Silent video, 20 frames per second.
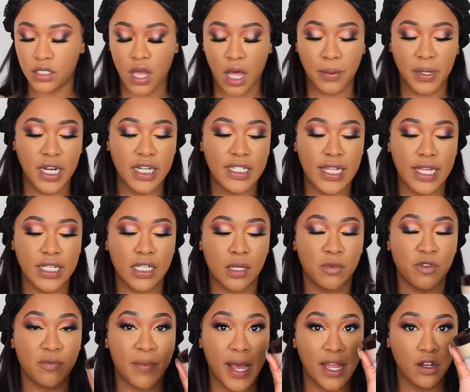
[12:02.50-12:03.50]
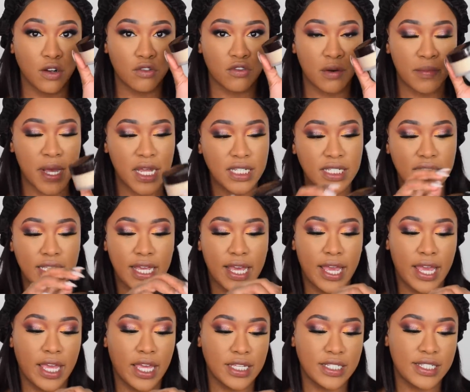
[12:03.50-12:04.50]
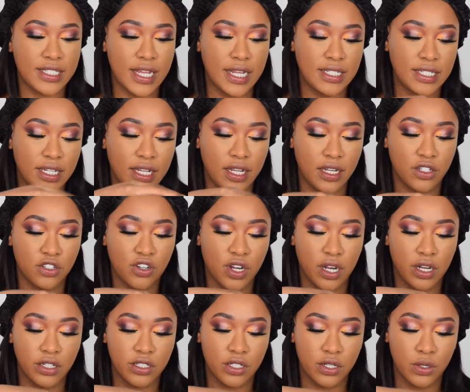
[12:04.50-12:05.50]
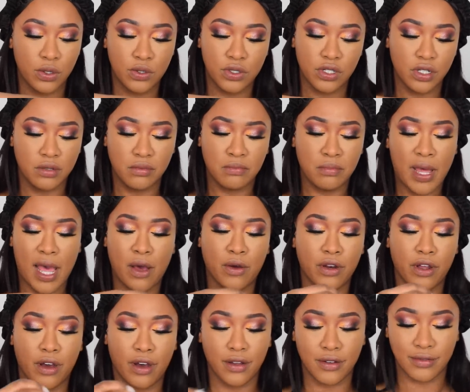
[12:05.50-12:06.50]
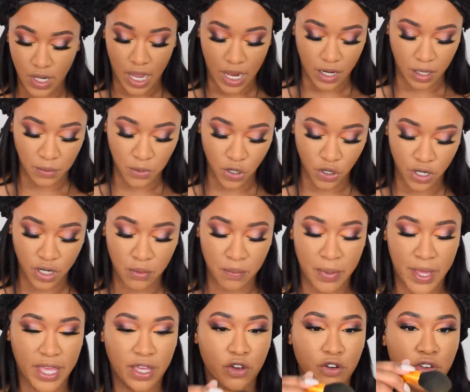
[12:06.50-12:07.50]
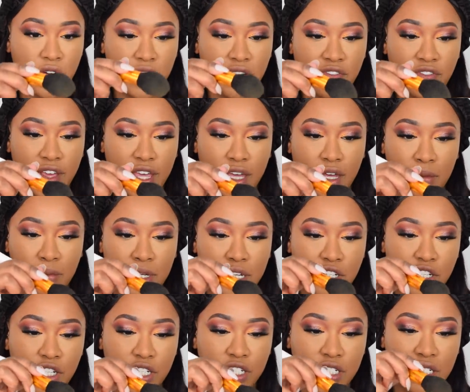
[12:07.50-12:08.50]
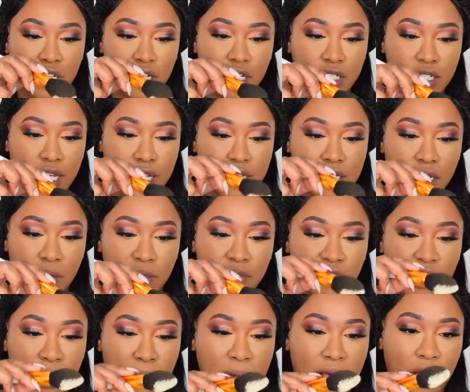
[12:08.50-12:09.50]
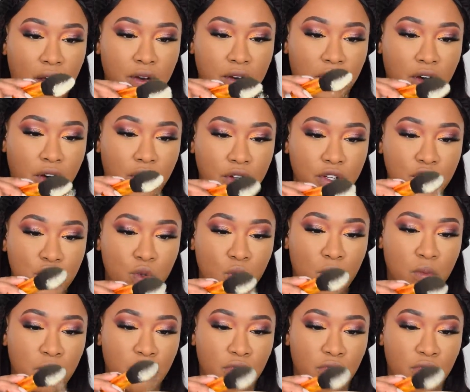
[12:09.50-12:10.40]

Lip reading: So I'm going to take some of my Laura Mercier Setting Translucent Powder, and I'm not going to bake or anything. I'm literally just going to take some of that powder onto a